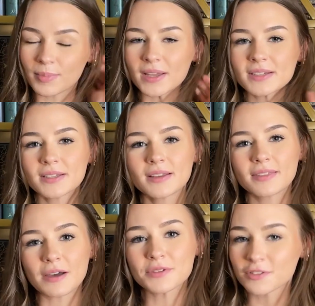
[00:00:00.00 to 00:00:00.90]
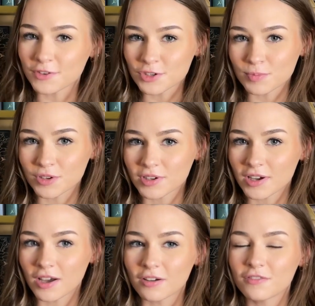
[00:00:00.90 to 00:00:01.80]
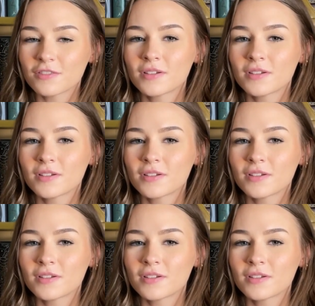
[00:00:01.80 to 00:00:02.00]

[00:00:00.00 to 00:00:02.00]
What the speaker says: But that was the first book of